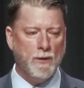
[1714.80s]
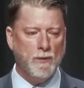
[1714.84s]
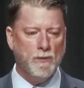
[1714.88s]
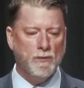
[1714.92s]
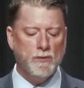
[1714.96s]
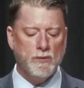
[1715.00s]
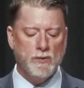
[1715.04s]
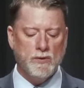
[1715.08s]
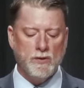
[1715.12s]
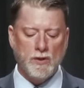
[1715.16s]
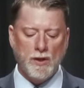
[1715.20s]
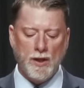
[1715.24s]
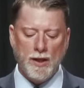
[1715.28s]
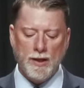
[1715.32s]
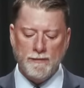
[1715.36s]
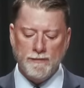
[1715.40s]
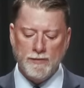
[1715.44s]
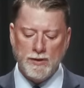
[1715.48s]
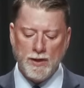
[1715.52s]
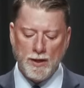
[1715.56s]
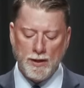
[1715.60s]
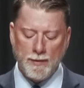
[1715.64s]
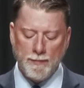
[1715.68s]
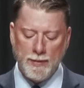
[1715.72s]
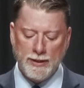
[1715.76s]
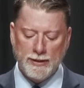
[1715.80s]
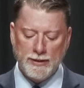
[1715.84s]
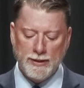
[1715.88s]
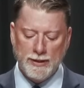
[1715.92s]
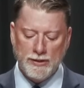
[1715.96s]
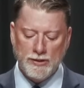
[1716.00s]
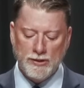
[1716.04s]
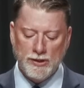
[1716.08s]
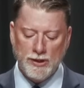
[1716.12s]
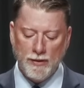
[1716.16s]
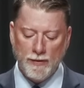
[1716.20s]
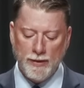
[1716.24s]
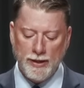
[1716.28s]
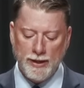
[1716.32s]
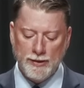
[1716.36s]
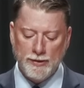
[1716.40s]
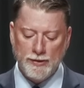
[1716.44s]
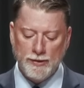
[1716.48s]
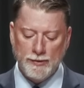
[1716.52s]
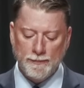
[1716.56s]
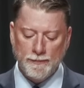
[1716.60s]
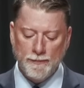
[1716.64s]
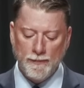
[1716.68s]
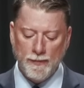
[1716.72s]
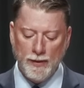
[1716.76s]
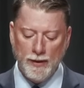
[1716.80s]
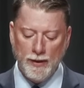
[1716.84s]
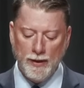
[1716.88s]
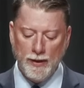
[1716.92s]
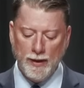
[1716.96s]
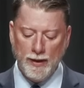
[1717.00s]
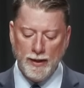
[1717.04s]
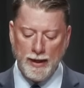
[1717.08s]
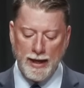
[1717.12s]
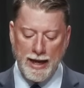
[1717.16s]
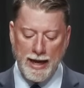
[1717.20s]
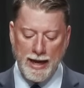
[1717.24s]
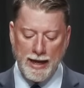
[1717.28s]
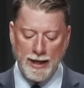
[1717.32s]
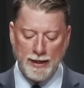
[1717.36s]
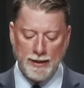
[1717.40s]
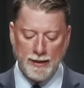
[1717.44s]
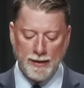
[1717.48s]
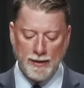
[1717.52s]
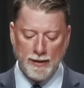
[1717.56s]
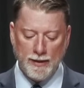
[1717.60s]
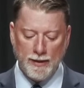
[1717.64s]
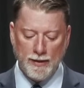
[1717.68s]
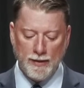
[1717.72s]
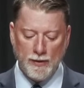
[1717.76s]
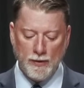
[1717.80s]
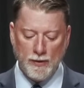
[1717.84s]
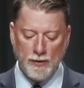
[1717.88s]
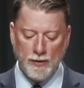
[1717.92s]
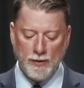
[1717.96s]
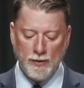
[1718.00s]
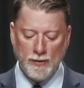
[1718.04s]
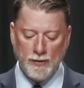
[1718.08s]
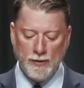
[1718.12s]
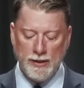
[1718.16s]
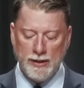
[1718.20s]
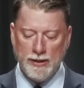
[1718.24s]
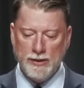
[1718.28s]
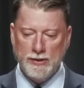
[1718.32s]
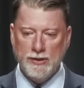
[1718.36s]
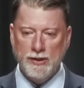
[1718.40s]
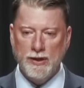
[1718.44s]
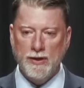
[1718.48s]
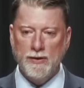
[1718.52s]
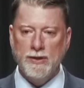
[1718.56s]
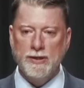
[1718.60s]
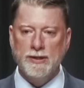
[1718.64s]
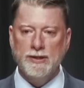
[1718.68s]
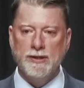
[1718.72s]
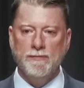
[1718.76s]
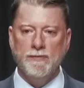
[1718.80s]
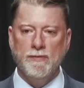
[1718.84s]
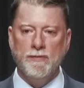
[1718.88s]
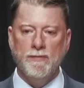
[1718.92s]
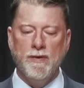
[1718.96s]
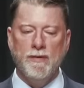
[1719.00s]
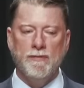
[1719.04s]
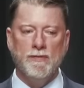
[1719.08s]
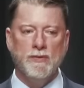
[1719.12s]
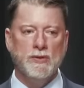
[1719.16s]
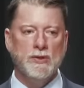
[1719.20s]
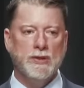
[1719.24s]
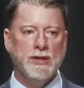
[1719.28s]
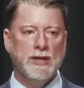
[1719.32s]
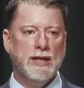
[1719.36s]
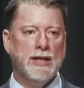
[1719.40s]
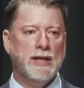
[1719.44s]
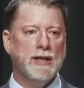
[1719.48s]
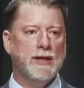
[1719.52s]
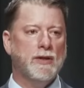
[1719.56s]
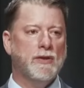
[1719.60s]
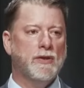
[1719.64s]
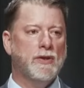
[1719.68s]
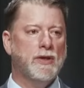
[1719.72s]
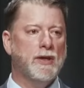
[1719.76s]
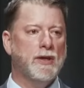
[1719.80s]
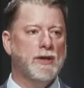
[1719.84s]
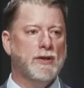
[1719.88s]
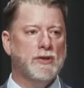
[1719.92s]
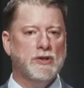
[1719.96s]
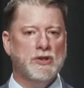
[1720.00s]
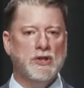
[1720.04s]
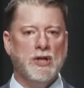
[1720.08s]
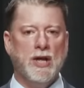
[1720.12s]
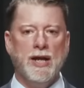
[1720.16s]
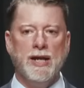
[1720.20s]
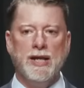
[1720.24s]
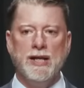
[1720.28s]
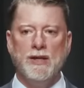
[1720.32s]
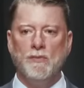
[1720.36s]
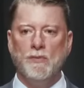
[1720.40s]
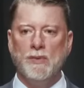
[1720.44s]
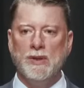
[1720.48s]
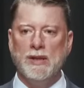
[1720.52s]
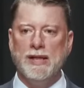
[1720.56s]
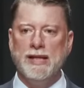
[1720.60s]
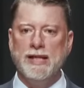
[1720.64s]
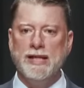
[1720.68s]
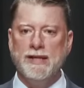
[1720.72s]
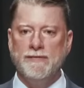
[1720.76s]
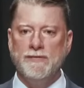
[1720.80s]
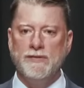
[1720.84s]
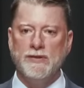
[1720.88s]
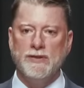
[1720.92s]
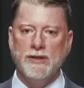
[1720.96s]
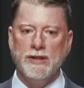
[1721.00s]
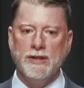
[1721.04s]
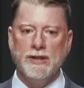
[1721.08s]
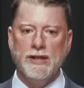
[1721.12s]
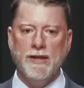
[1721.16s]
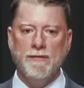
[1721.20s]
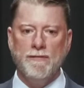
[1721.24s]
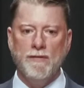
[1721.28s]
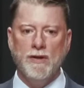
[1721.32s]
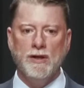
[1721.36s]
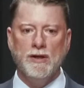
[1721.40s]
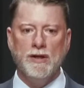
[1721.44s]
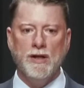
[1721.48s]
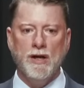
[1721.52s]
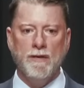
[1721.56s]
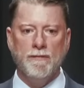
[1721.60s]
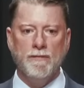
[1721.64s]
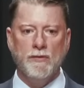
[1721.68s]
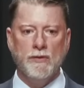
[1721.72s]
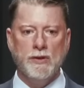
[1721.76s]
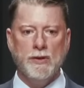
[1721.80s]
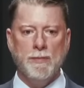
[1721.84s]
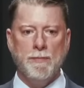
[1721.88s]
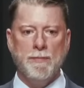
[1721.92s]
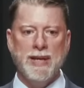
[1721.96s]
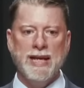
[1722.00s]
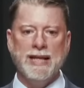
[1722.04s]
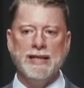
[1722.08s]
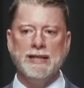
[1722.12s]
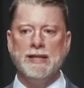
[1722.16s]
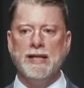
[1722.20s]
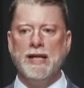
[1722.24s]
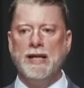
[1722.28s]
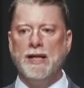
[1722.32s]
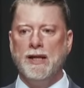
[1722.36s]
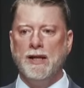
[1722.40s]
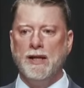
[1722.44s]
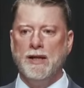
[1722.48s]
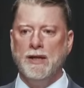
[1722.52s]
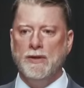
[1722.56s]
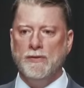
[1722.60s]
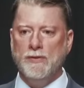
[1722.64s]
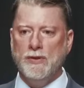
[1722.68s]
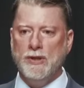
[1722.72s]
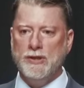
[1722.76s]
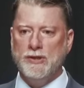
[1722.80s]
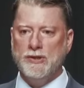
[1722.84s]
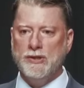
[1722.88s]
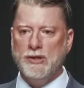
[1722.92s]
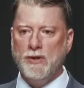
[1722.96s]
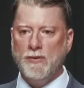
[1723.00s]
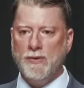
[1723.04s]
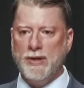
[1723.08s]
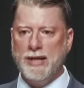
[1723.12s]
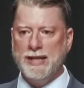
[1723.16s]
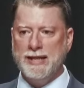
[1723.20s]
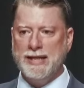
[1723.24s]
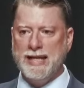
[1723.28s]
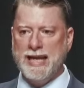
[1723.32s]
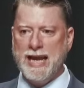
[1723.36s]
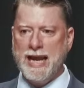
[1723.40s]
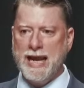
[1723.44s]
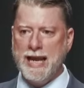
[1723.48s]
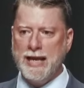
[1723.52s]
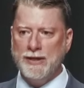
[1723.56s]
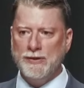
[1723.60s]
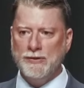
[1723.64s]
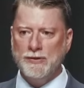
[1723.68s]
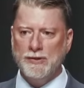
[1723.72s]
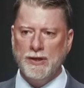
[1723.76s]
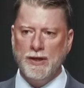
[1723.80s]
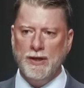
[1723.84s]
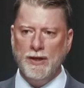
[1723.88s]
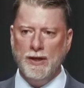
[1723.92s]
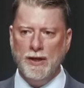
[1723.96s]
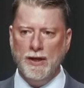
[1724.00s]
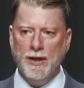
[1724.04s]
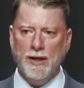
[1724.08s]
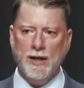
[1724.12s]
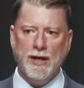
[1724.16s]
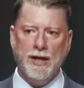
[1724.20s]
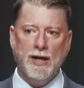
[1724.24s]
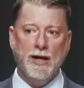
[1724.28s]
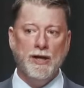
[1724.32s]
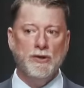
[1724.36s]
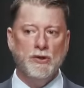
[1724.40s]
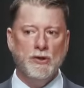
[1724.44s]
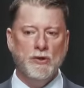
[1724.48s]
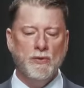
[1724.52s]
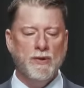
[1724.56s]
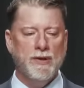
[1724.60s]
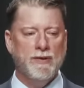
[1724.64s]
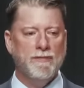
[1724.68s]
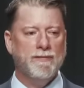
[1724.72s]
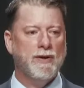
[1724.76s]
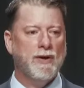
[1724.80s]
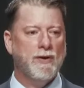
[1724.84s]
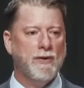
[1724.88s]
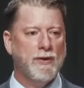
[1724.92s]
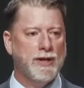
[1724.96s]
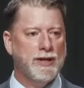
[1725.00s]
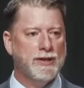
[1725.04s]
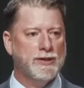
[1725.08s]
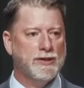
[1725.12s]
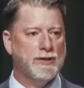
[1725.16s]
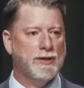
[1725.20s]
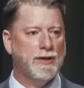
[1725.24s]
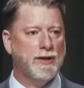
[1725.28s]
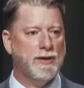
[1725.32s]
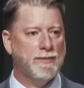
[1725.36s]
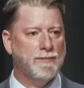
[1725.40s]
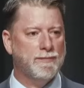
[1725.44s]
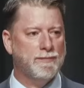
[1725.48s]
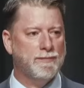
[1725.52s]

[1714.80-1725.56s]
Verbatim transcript: and there's a lot of talk about the Assyrians. And the Assyrians, if you've ever seen the giant reliefs that they've uncovered depicting the Assyrian kings uh, doing various